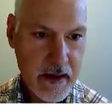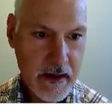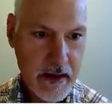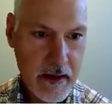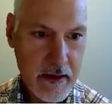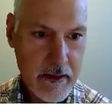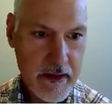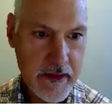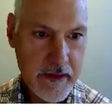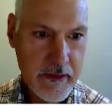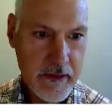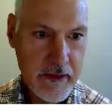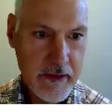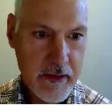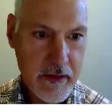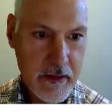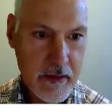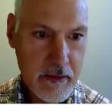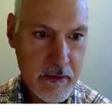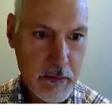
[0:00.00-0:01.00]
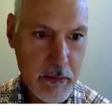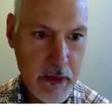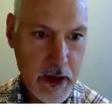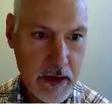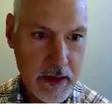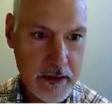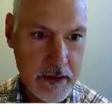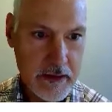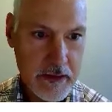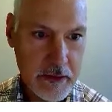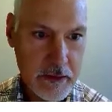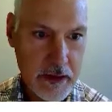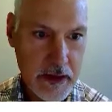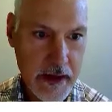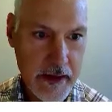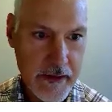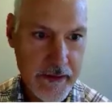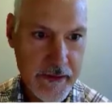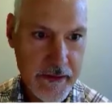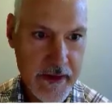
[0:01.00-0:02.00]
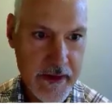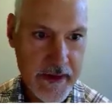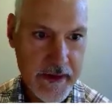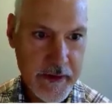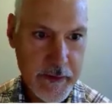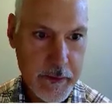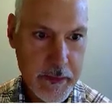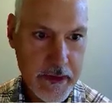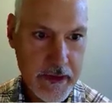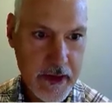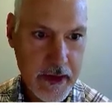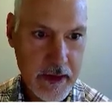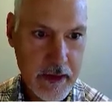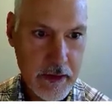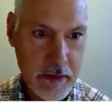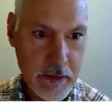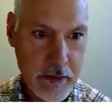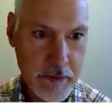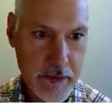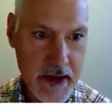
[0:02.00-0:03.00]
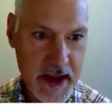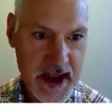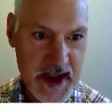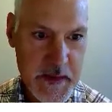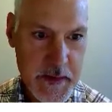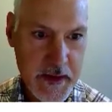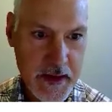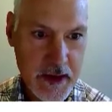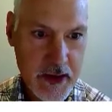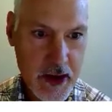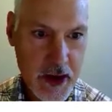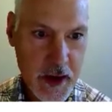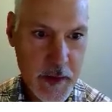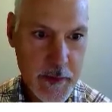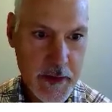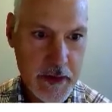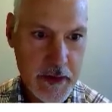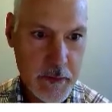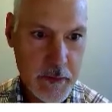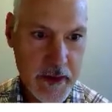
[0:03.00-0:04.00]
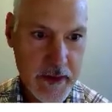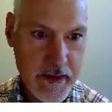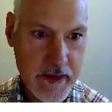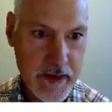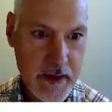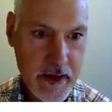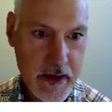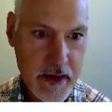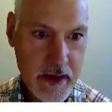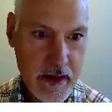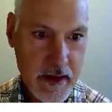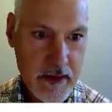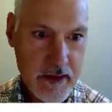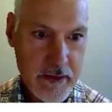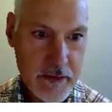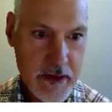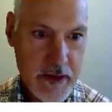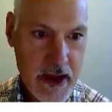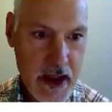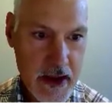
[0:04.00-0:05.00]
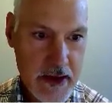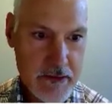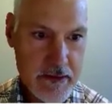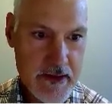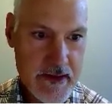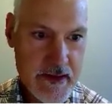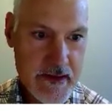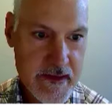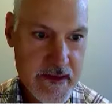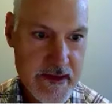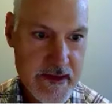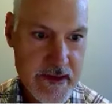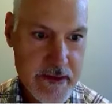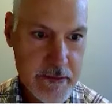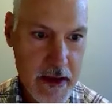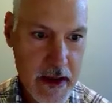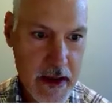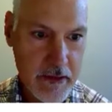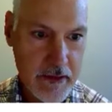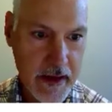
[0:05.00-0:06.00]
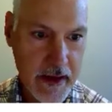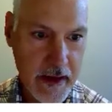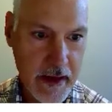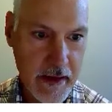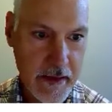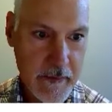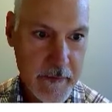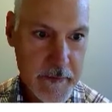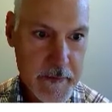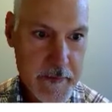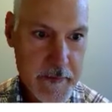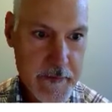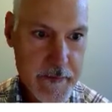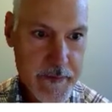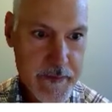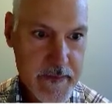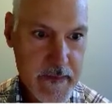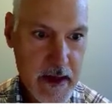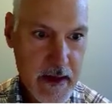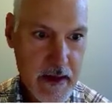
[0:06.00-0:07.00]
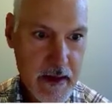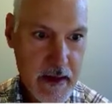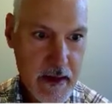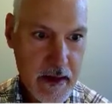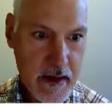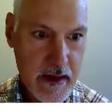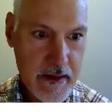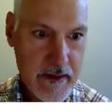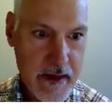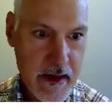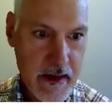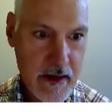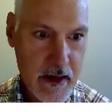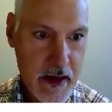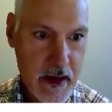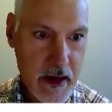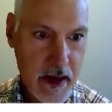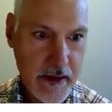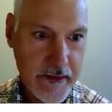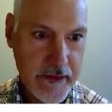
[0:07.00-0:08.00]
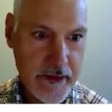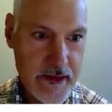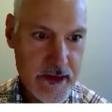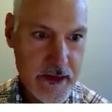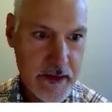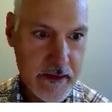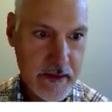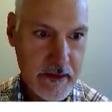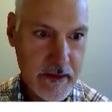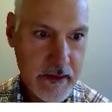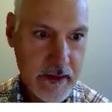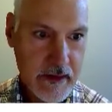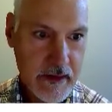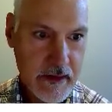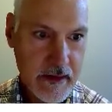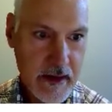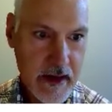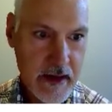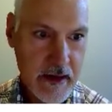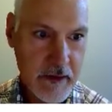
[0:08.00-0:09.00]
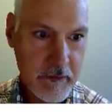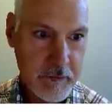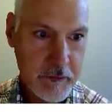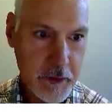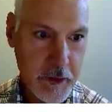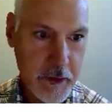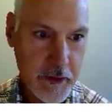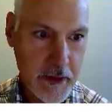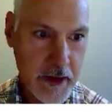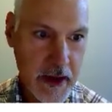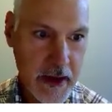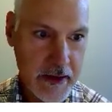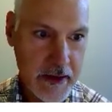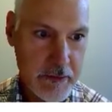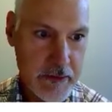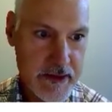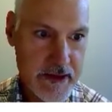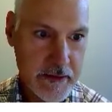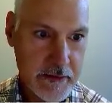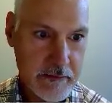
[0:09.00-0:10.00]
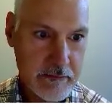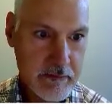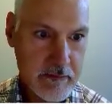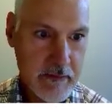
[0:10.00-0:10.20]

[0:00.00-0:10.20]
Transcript: Now this molecule has this particular arrangement, carbon with three hydrogens surrounding it, and then an oxygen and a further hydrogen.